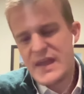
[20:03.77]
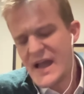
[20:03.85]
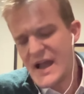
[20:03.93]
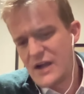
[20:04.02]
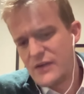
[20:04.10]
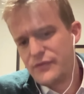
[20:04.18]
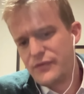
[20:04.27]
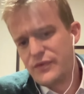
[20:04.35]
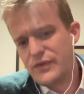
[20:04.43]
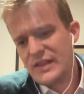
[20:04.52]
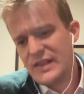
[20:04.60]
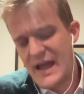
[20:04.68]

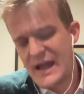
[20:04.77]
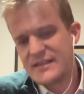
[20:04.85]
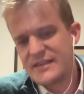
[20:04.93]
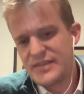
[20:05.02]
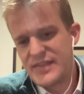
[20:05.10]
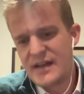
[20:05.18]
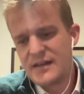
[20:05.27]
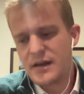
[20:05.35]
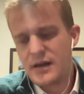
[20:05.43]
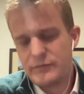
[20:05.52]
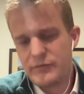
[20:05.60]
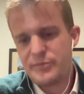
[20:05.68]
have lacked that kind of